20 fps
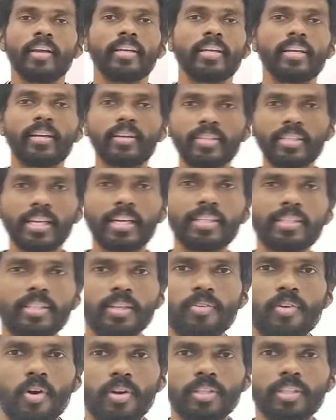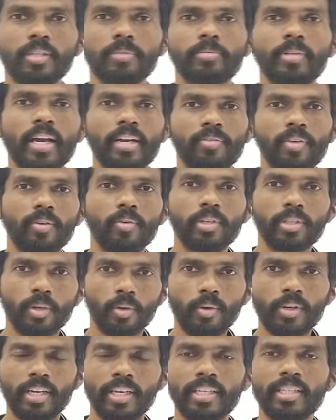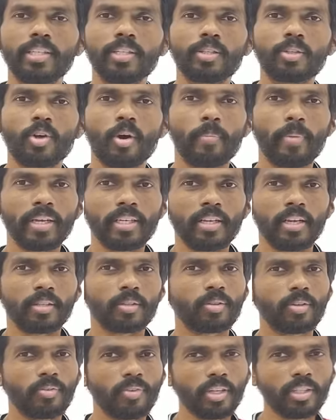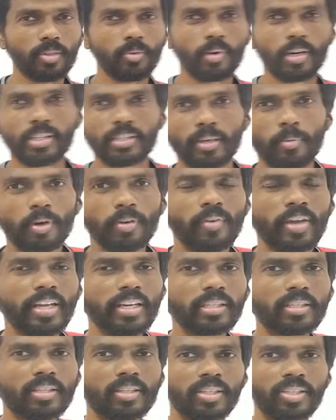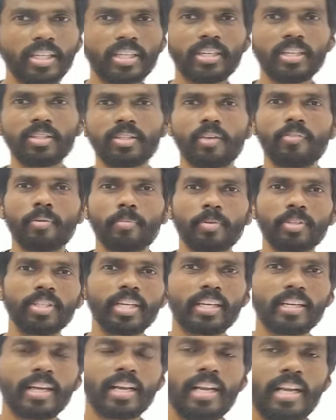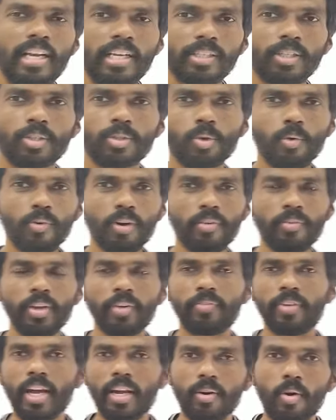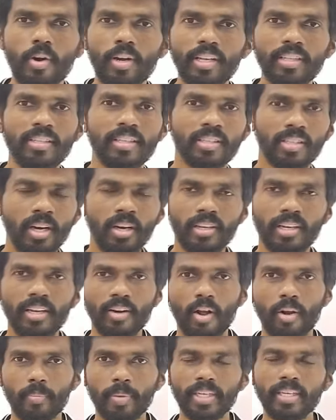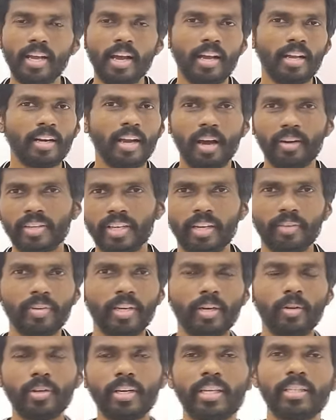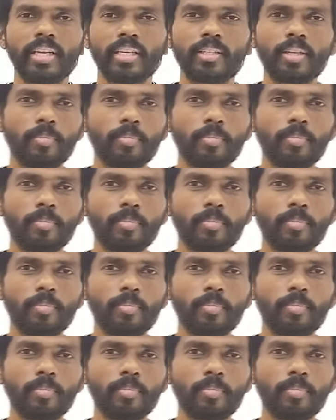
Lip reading: here is the list of concepts that we are going to look at in this topic. So the first one is about various trajectories of a projectile. See, so far we have done only the circular orbit. Now here we look at the other